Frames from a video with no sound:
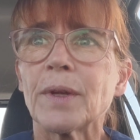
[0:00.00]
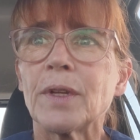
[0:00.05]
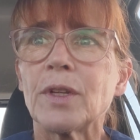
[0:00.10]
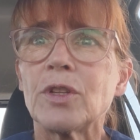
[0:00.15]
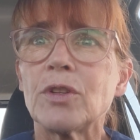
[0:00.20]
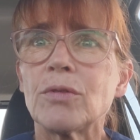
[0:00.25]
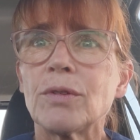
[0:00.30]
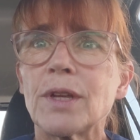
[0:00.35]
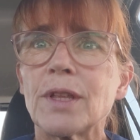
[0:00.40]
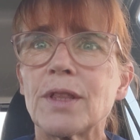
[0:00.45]

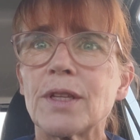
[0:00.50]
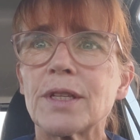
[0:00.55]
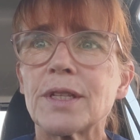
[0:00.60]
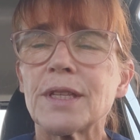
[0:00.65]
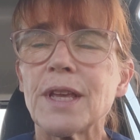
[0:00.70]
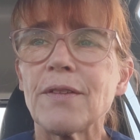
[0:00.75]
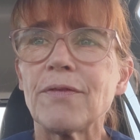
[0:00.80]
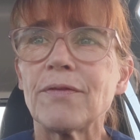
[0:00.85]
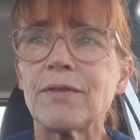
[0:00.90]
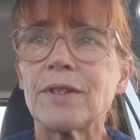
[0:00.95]
during the
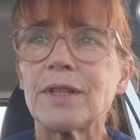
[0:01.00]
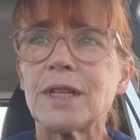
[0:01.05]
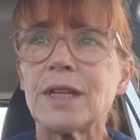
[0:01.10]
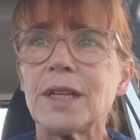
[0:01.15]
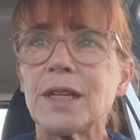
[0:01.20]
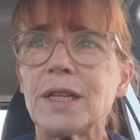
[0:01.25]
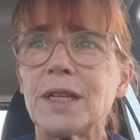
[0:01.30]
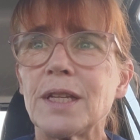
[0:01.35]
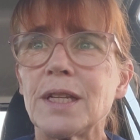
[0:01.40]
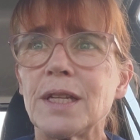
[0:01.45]

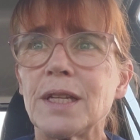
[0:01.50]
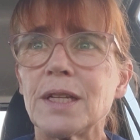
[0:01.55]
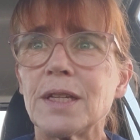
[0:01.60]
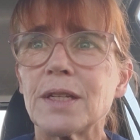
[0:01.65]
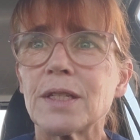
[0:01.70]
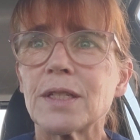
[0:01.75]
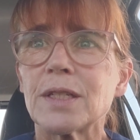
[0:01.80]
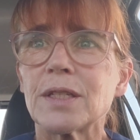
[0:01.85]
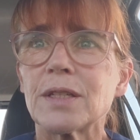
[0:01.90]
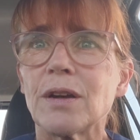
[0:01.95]
17
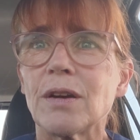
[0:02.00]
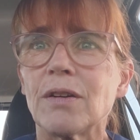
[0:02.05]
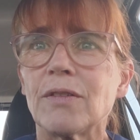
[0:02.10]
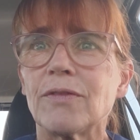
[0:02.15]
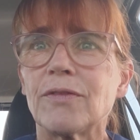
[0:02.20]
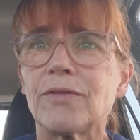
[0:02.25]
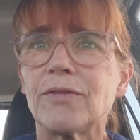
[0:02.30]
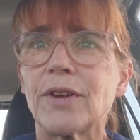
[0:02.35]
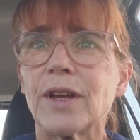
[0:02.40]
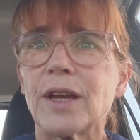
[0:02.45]
years
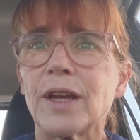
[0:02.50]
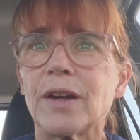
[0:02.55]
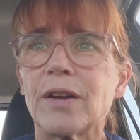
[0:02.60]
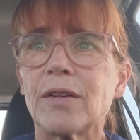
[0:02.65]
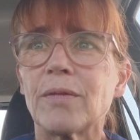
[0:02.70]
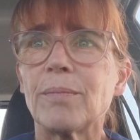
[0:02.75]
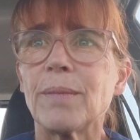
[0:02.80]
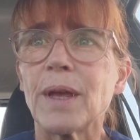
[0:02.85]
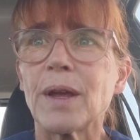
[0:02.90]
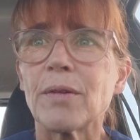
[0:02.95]
of
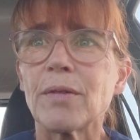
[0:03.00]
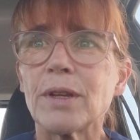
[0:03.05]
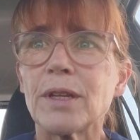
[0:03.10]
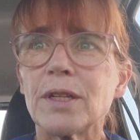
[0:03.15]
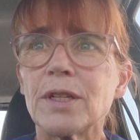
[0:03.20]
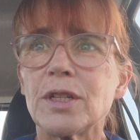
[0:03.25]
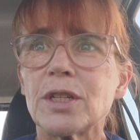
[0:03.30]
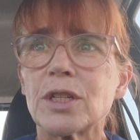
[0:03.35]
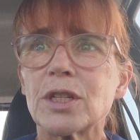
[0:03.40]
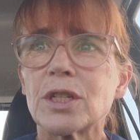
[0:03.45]
our
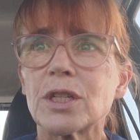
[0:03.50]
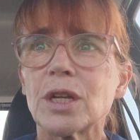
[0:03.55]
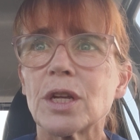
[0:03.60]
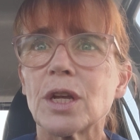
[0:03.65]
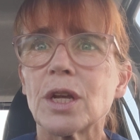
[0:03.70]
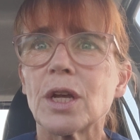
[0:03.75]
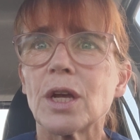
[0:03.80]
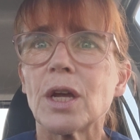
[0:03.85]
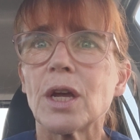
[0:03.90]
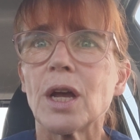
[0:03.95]
marriage,
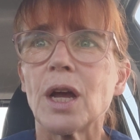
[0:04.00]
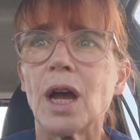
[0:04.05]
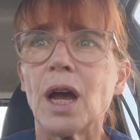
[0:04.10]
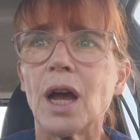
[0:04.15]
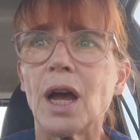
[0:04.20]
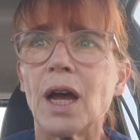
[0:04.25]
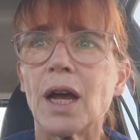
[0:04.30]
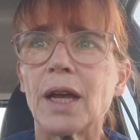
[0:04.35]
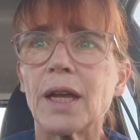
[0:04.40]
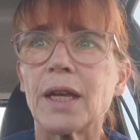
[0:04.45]

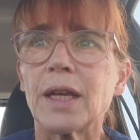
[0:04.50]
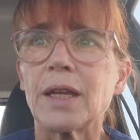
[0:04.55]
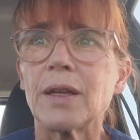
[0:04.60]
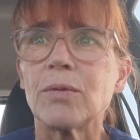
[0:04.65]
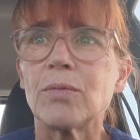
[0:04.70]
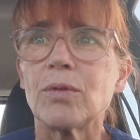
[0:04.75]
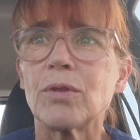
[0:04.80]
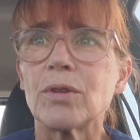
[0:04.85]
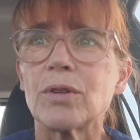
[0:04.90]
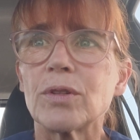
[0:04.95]
I
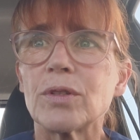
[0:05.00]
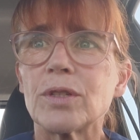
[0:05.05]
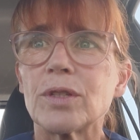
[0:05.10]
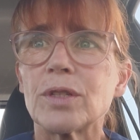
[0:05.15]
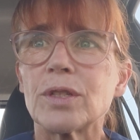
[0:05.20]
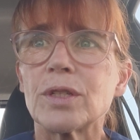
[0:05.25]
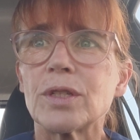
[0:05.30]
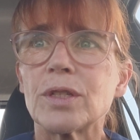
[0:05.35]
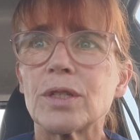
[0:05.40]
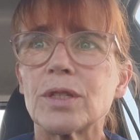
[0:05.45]

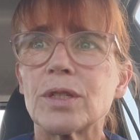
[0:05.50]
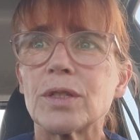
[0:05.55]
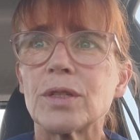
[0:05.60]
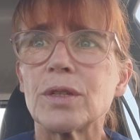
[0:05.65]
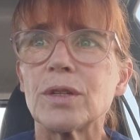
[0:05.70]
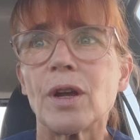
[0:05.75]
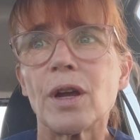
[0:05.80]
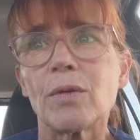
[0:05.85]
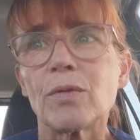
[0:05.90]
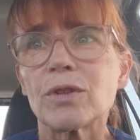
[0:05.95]
was
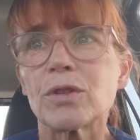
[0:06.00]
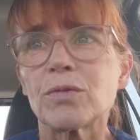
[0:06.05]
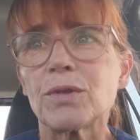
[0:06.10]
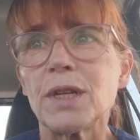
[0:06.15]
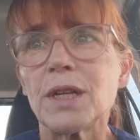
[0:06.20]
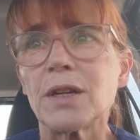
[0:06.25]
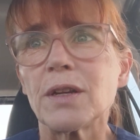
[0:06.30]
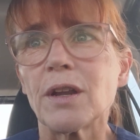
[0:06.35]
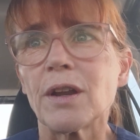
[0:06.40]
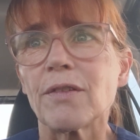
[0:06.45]

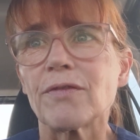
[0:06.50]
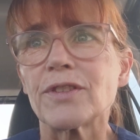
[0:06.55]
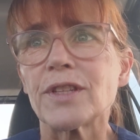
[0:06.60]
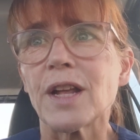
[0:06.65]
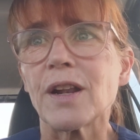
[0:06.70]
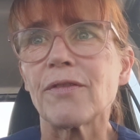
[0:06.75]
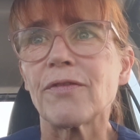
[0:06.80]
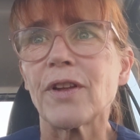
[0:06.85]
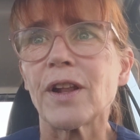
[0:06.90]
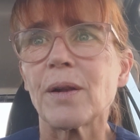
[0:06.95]
reading a lot of
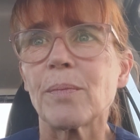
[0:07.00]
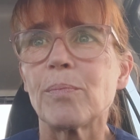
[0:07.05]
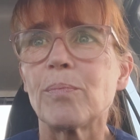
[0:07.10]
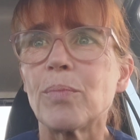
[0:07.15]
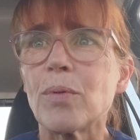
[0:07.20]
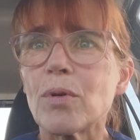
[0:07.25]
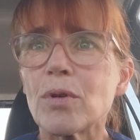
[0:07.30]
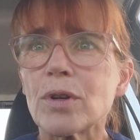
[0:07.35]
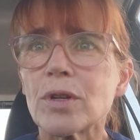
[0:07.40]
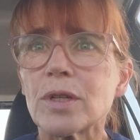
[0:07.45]
self-help
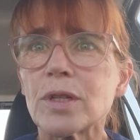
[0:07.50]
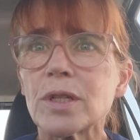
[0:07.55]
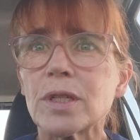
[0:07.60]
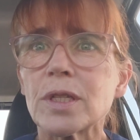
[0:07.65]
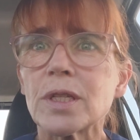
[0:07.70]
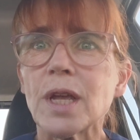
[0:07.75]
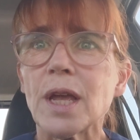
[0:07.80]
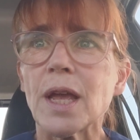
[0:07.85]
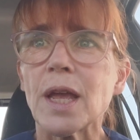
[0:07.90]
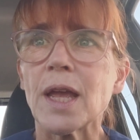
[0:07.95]

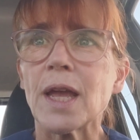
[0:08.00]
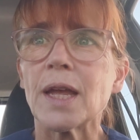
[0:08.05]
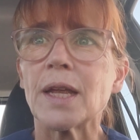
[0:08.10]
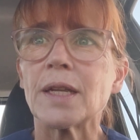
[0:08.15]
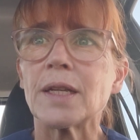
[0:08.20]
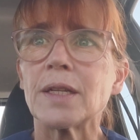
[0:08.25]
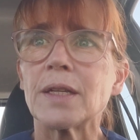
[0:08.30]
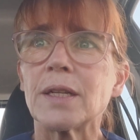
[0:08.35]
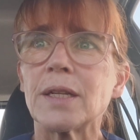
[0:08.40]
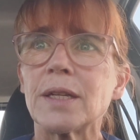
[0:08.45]
books
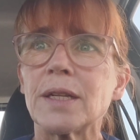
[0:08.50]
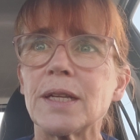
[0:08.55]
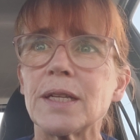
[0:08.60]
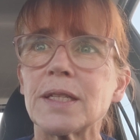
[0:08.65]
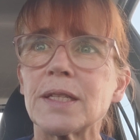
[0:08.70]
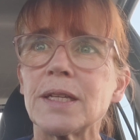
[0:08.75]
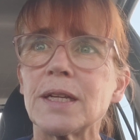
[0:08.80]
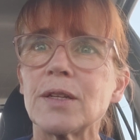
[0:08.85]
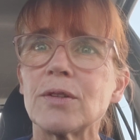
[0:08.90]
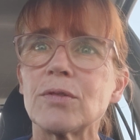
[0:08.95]
and
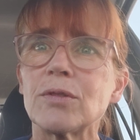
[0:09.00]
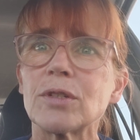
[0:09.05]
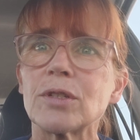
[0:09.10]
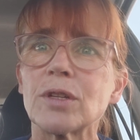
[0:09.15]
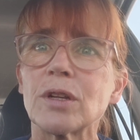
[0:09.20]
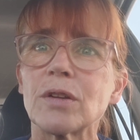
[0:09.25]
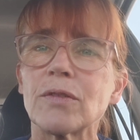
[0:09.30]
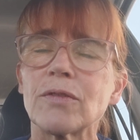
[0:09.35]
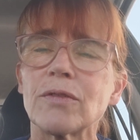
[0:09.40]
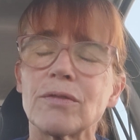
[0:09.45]
listening to a
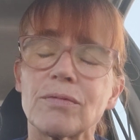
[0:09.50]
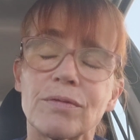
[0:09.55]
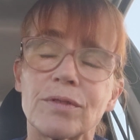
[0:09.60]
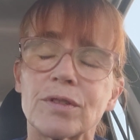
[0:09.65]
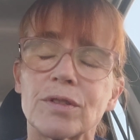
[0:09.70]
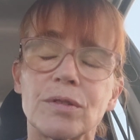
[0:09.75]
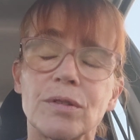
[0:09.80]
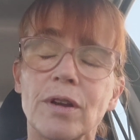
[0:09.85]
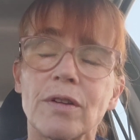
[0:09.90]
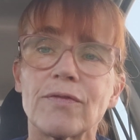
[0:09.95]

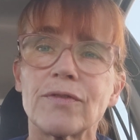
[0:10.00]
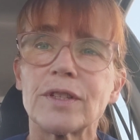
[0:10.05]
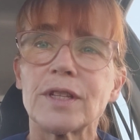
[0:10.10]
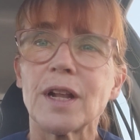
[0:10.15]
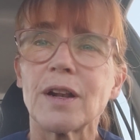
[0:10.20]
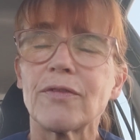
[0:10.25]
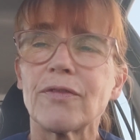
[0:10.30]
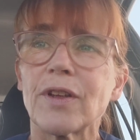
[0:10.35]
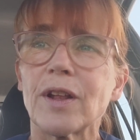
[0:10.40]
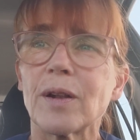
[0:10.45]
lot of
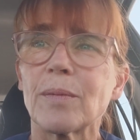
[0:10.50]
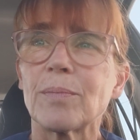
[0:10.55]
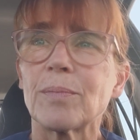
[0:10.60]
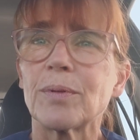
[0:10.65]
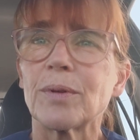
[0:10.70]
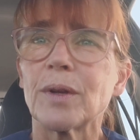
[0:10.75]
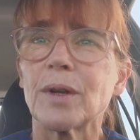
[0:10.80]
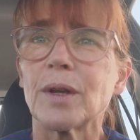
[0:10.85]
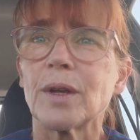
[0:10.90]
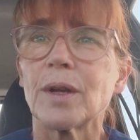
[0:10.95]
self-help
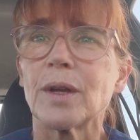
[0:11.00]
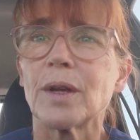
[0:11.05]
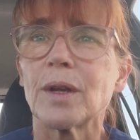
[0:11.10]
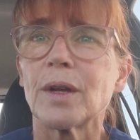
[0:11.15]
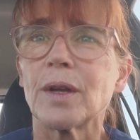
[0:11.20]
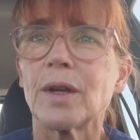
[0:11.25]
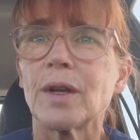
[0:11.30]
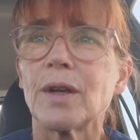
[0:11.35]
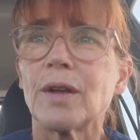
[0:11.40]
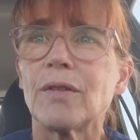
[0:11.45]

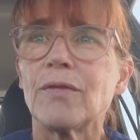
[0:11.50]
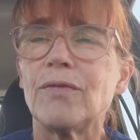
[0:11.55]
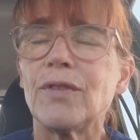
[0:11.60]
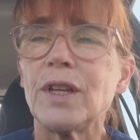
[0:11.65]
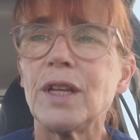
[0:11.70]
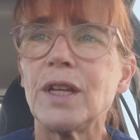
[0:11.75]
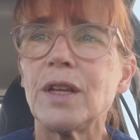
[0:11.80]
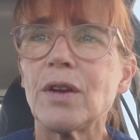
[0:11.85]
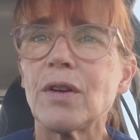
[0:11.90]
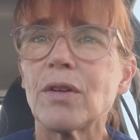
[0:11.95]

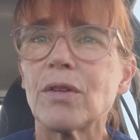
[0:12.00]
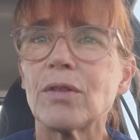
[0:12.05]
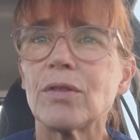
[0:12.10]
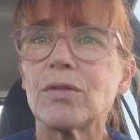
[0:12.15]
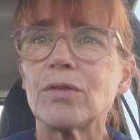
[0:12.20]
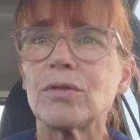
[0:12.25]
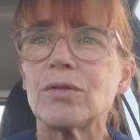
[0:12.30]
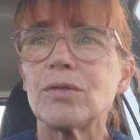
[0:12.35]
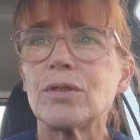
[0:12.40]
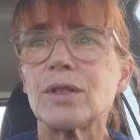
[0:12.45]

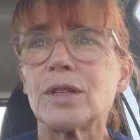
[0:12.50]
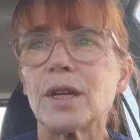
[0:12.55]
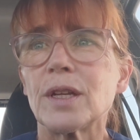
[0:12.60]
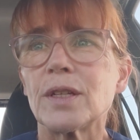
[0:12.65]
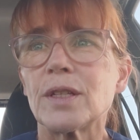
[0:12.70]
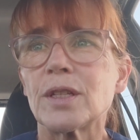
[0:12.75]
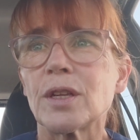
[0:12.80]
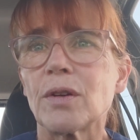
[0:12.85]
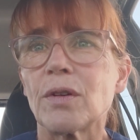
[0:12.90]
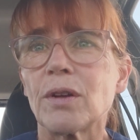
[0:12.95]
videos
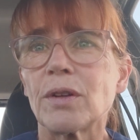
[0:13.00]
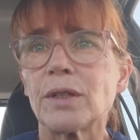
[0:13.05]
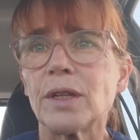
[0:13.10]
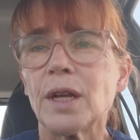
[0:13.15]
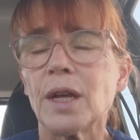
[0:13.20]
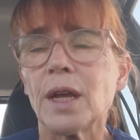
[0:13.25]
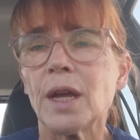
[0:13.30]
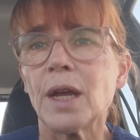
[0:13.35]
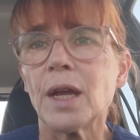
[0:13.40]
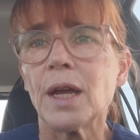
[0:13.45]
and so on.
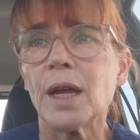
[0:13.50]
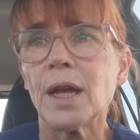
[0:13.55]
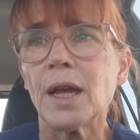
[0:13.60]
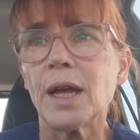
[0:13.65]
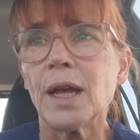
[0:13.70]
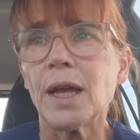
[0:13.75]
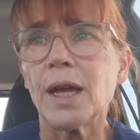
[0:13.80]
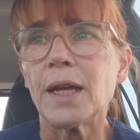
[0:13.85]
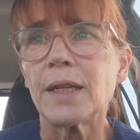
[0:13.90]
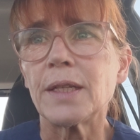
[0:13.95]

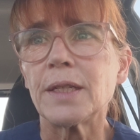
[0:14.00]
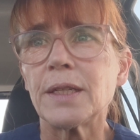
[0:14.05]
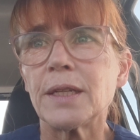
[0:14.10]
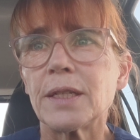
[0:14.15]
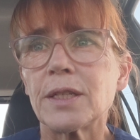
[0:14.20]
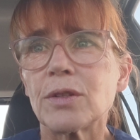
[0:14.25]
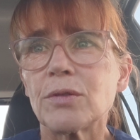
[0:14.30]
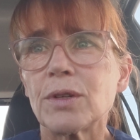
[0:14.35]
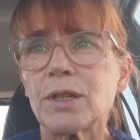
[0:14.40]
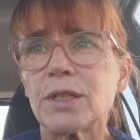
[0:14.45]
And
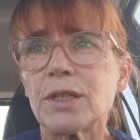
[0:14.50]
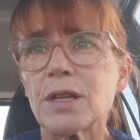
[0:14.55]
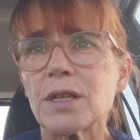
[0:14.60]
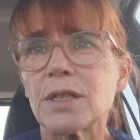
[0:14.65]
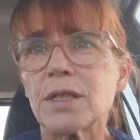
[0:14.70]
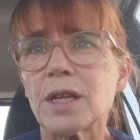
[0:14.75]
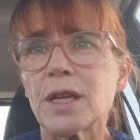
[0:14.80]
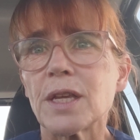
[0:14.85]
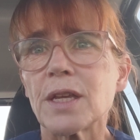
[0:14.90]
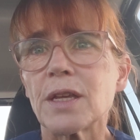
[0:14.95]
there's always
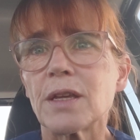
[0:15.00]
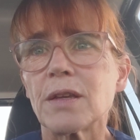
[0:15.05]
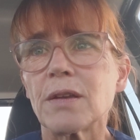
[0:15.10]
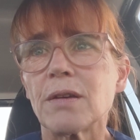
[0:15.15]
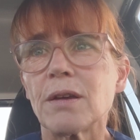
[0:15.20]
this thing